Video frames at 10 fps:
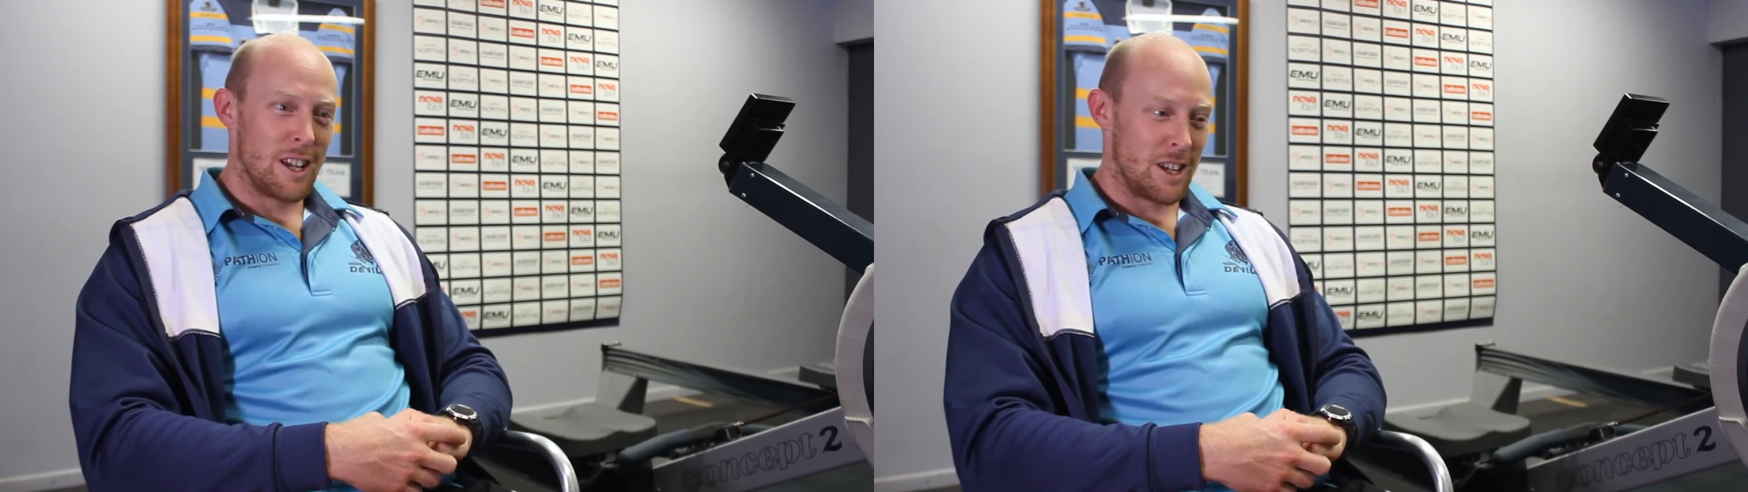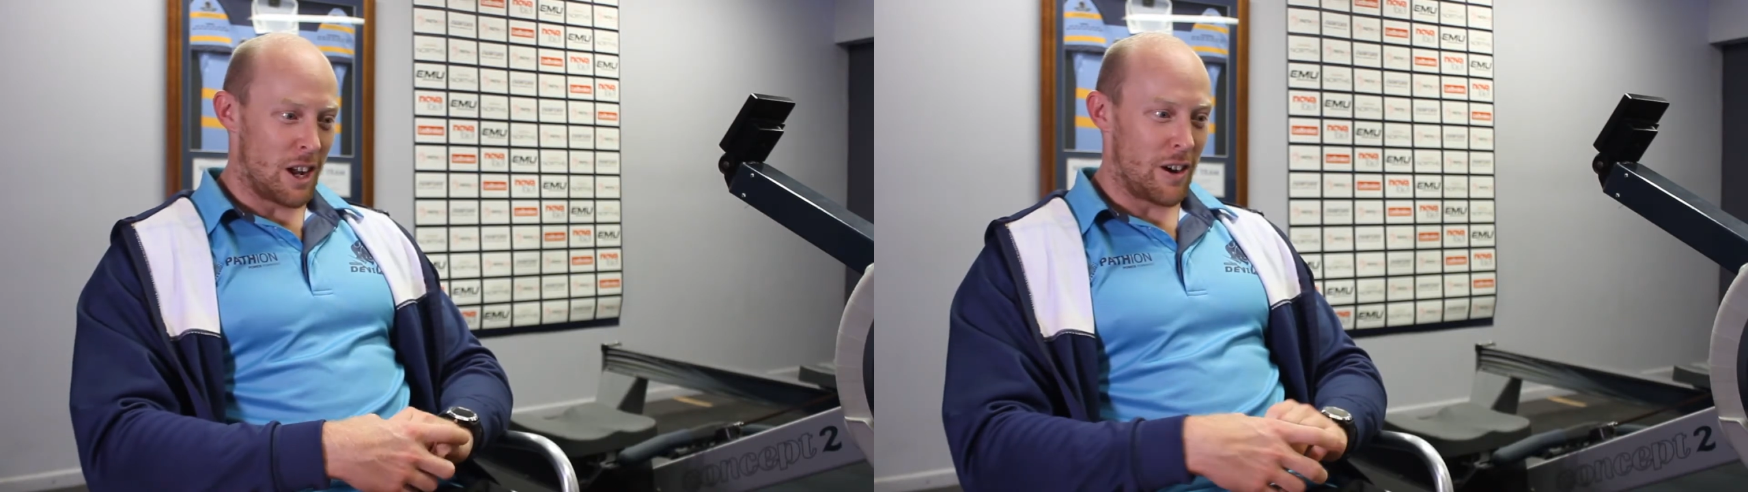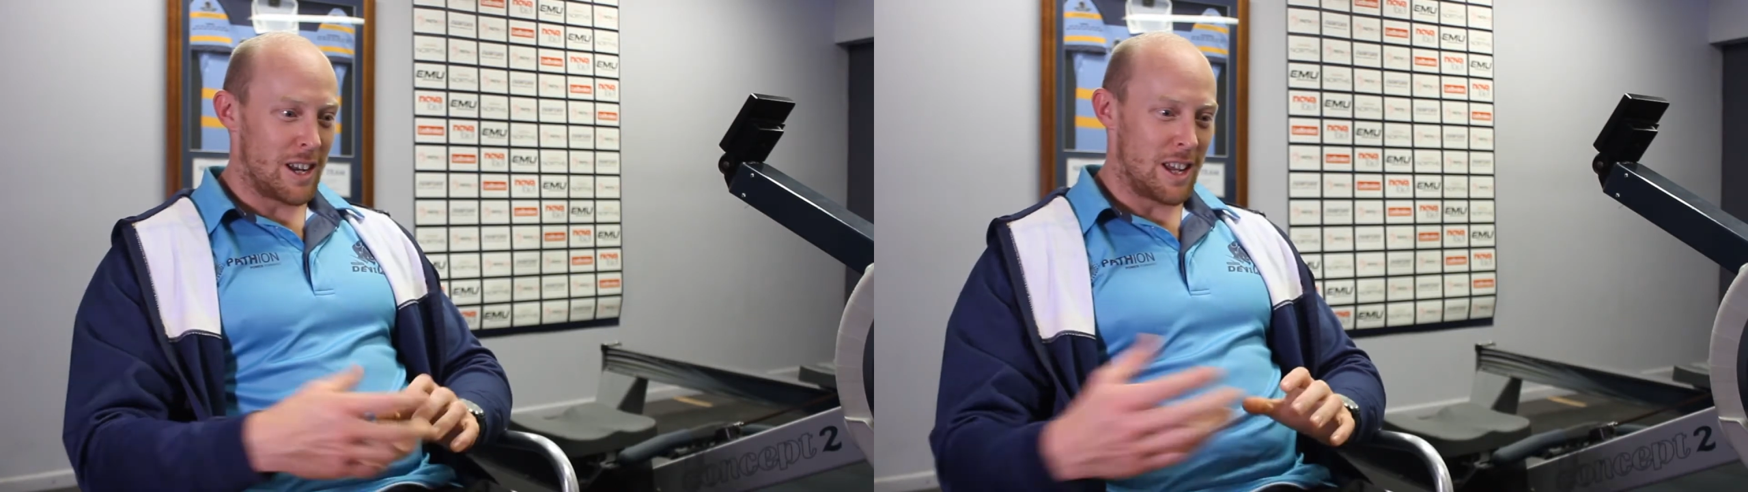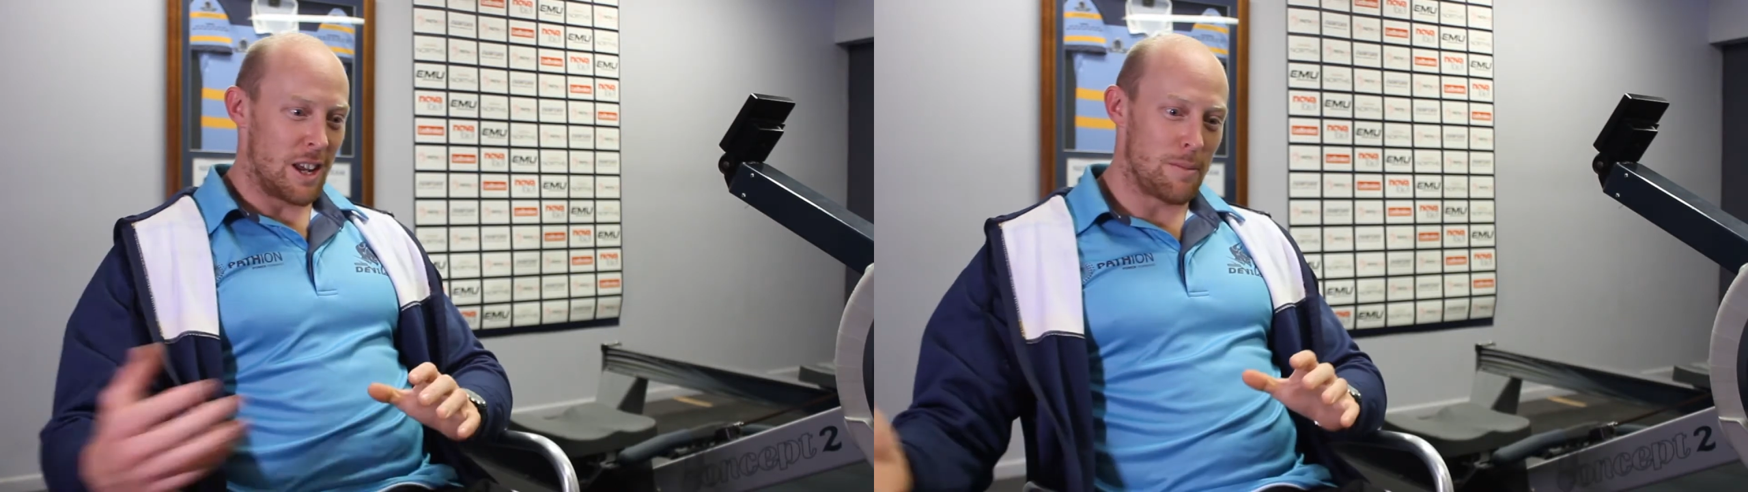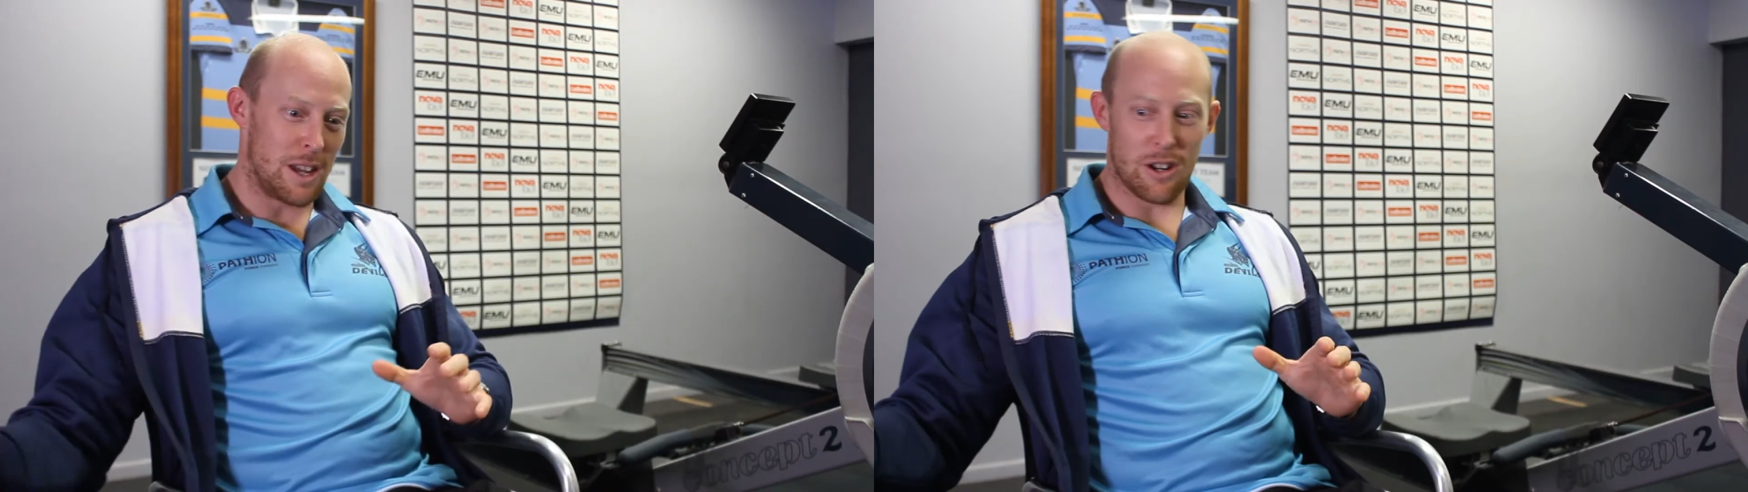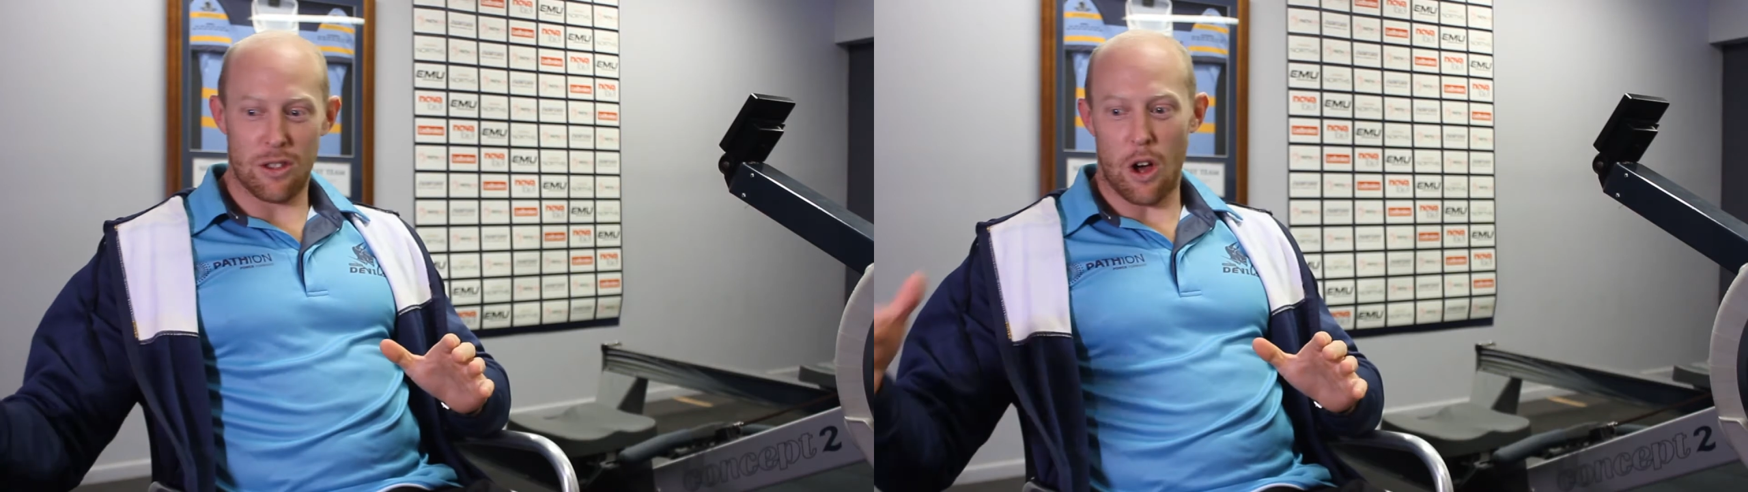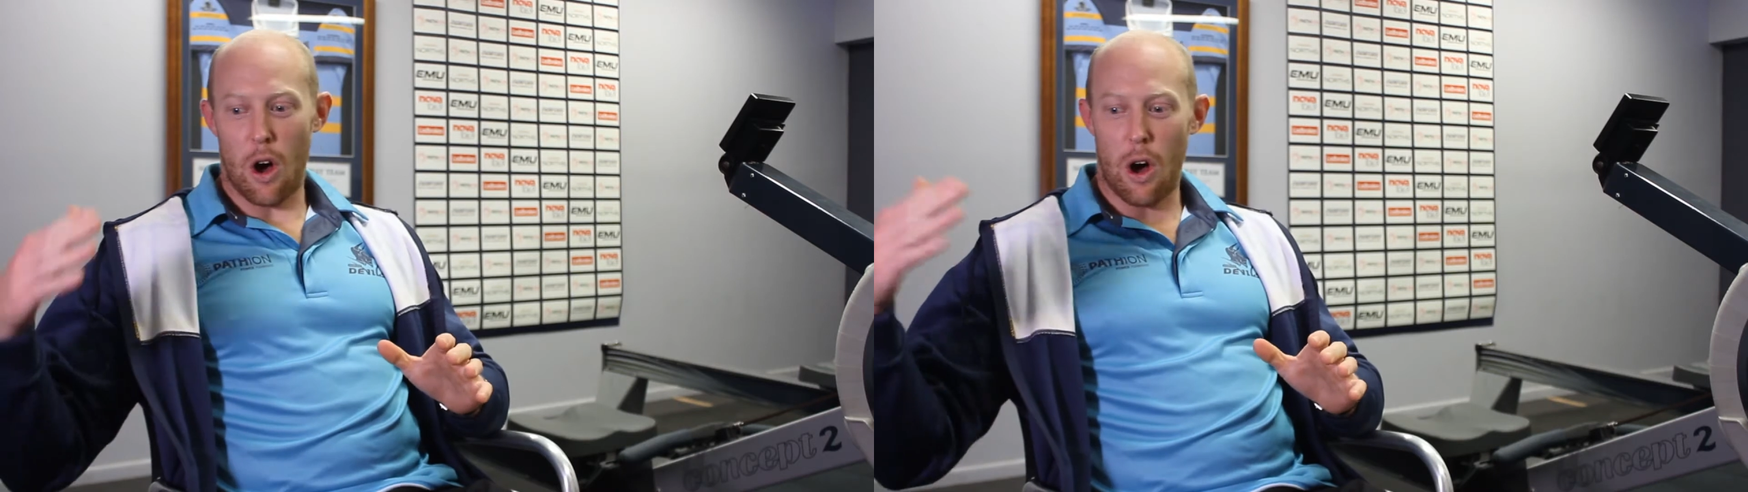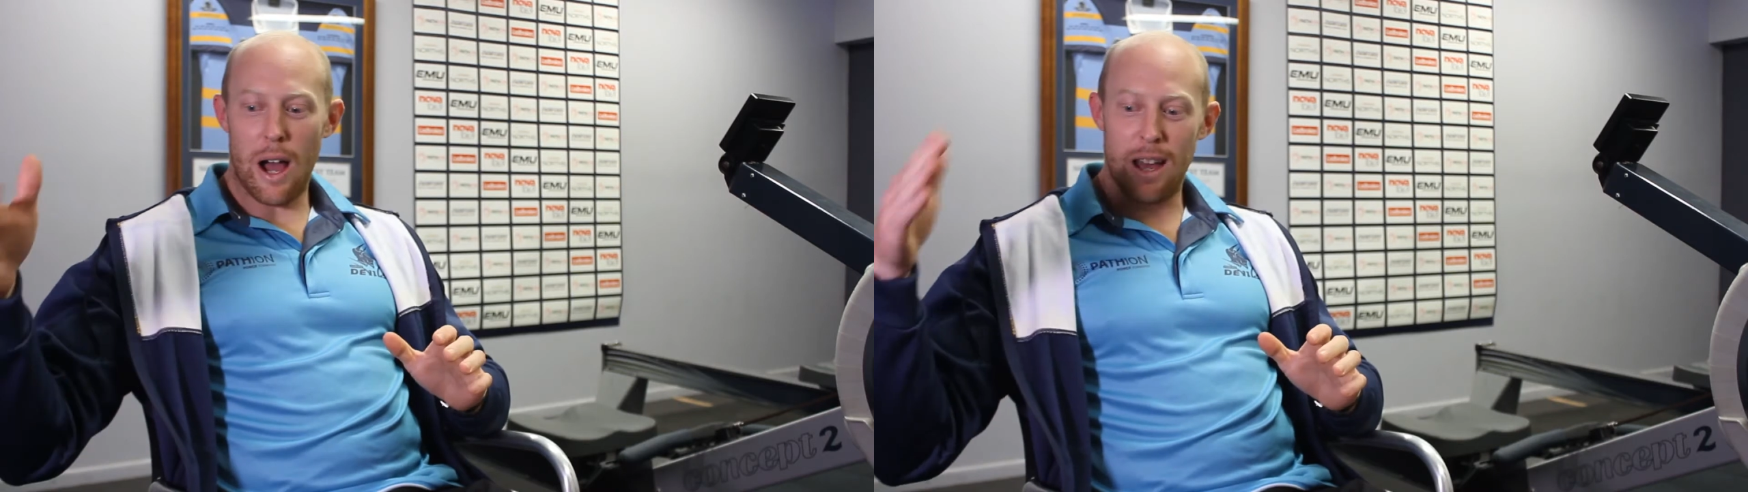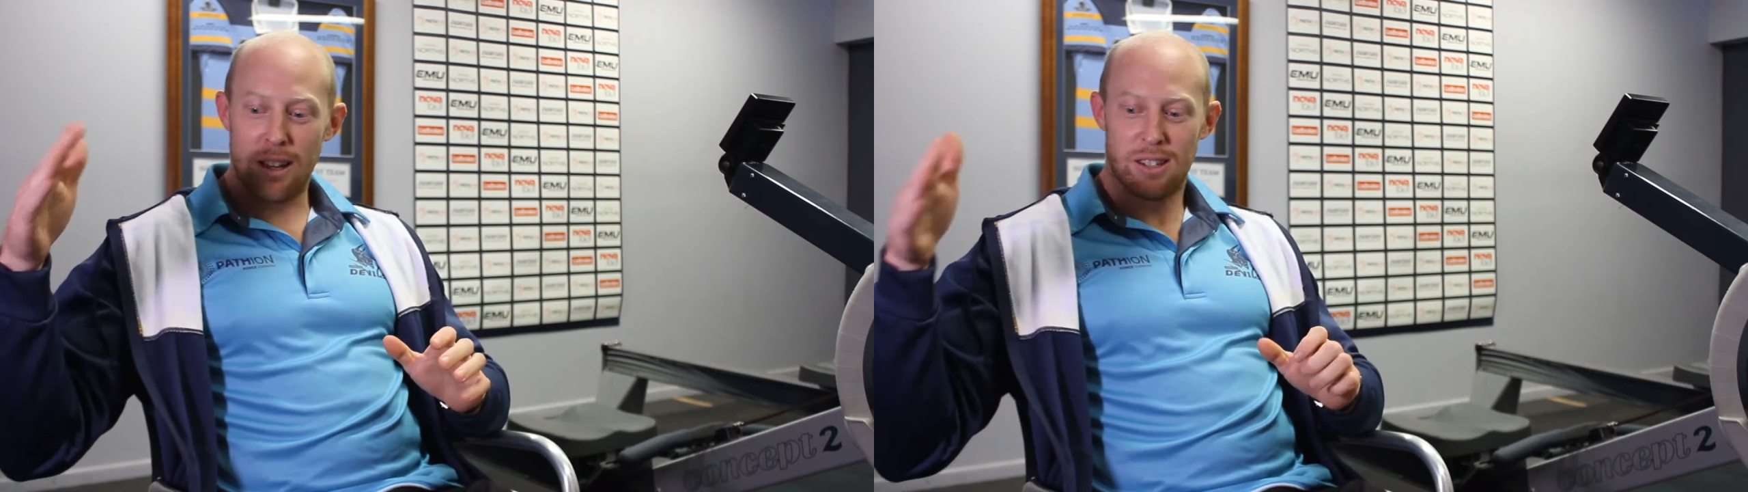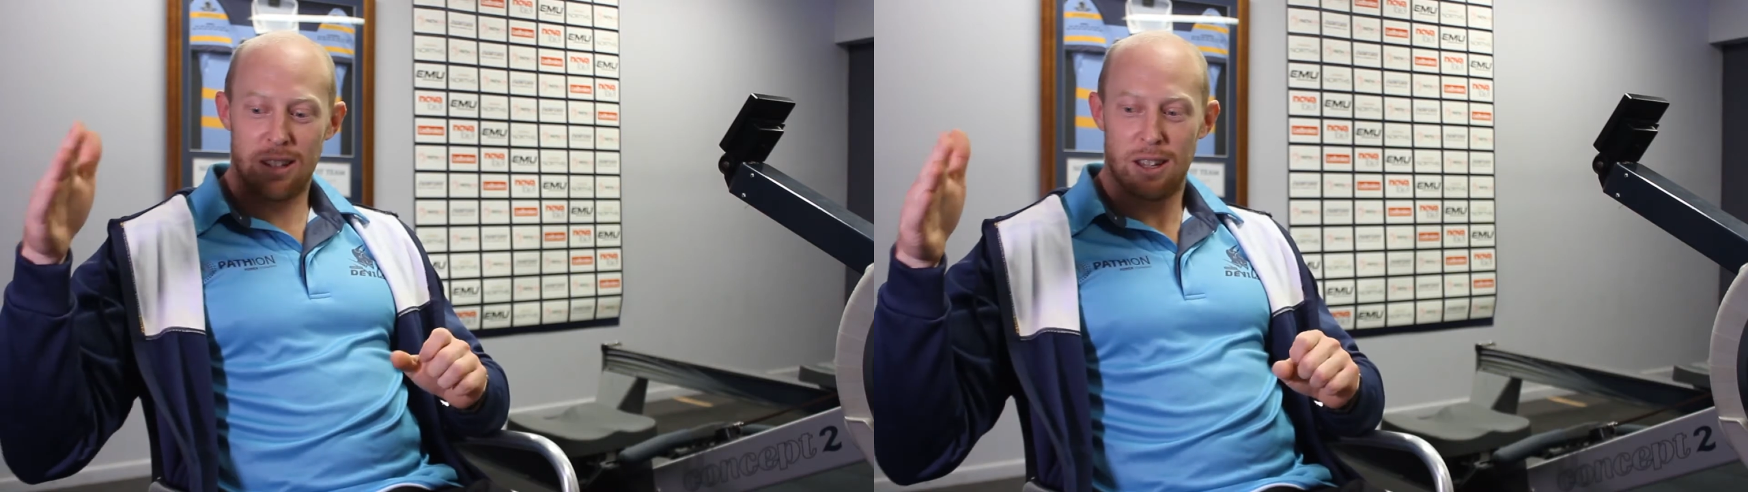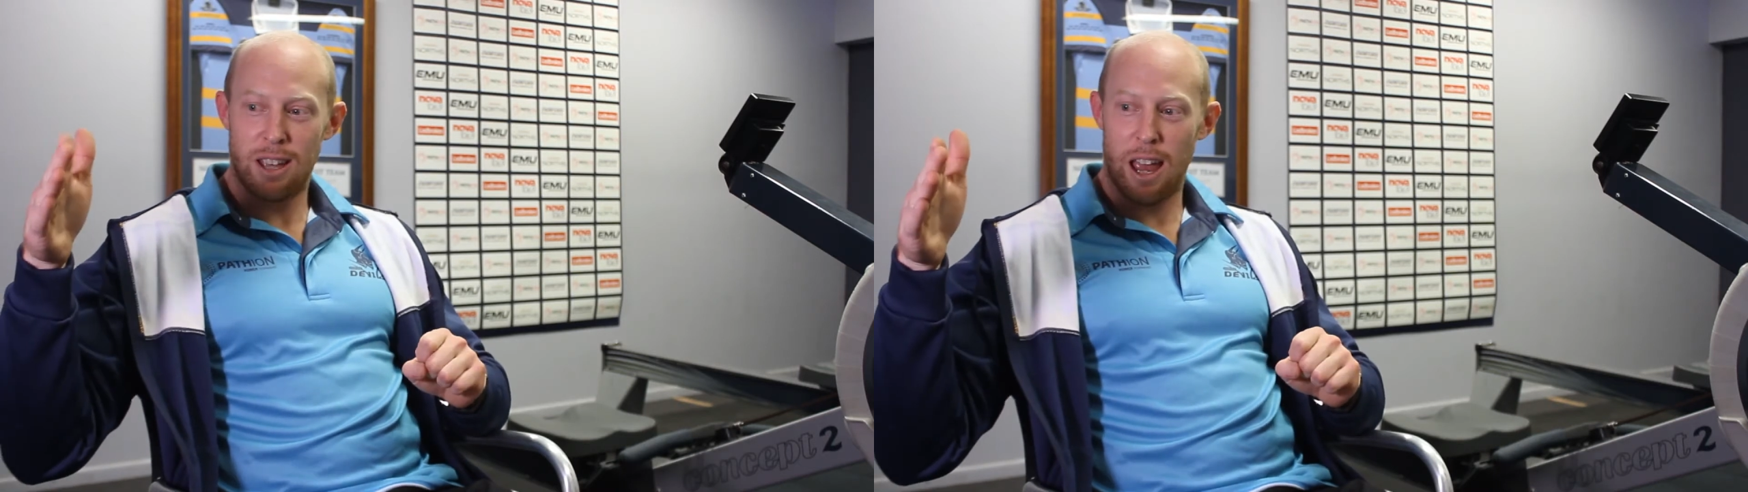in here being on the highest